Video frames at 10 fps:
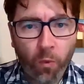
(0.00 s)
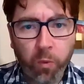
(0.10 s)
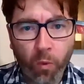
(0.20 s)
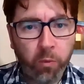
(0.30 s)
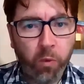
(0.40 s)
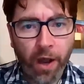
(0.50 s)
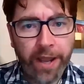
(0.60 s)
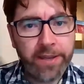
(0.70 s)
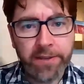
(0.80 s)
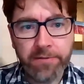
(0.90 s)

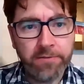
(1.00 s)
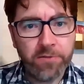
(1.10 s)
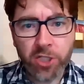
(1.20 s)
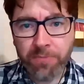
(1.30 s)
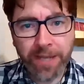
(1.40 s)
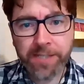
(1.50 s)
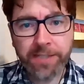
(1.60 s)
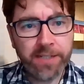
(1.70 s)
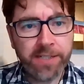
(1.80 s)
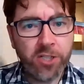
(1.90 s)
why she makes
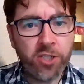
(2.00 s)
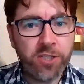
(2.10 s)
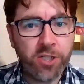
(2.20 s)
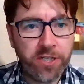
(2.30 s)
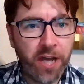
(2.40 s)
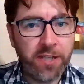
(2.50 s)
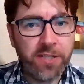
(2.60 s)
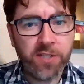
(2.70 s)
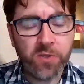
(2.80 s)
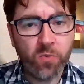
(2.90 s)
the decisions she
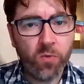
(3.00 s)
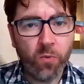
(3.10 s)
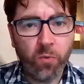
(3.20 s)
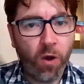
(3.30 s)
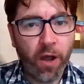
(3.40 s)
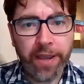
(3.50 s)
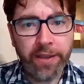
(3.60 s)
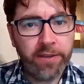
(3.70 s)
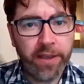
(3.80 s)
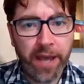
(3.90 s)
does,
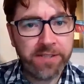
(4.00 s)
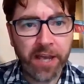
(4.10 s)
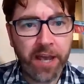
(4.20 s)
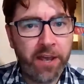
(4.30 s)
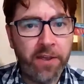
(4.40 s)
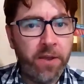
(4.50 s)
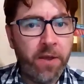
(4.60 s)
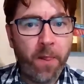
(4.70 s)
why as a